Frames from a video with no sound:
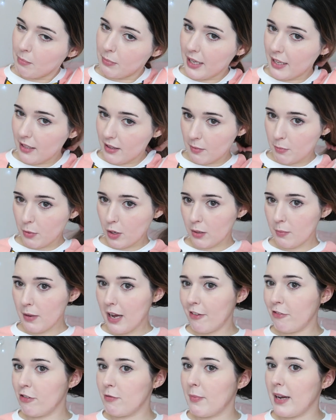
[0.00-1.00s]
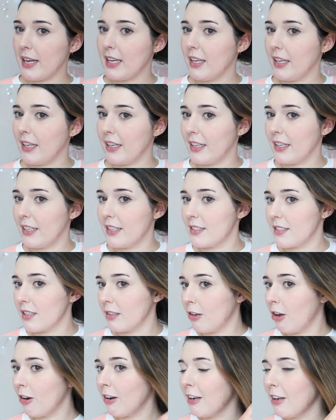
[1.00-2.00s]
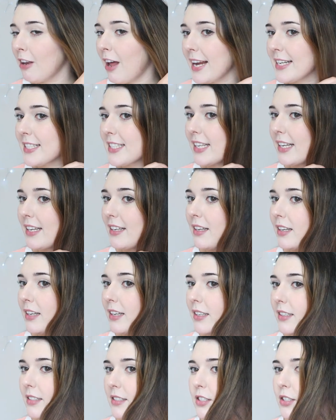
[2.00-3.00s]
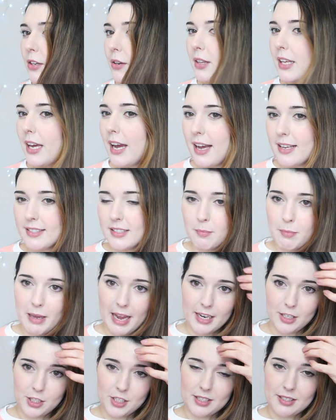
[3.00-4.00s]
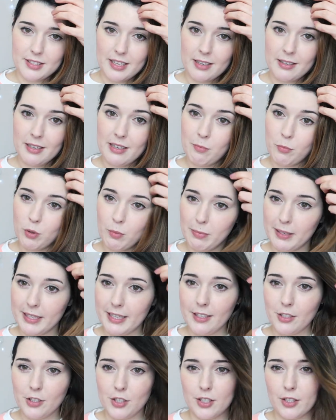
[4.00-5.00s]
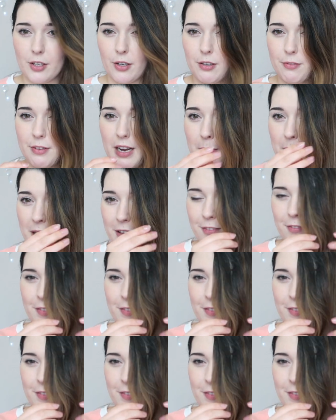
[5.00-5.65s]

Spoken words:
but the bottom half of my hair is a lot lighter. So there are some patches that need more bleach. So around my